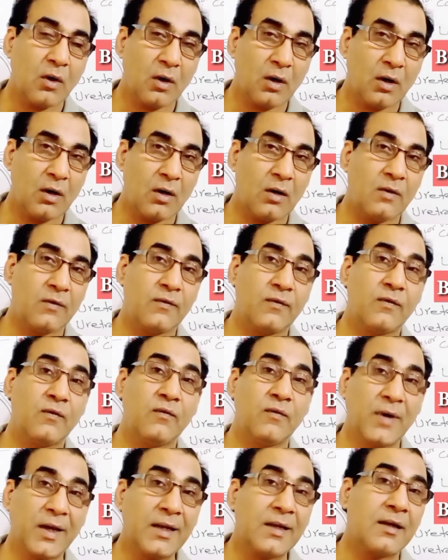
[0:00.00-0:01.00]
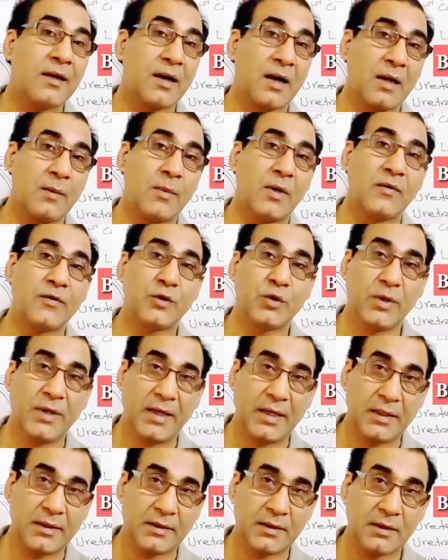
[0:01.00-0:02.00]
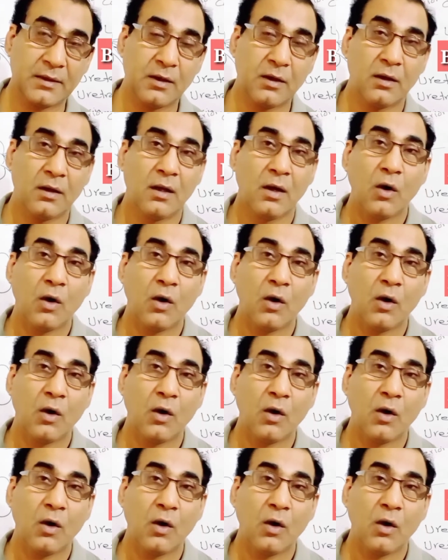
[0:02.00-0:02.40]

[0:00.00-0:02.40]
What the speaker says: of 1 gram of uric acid.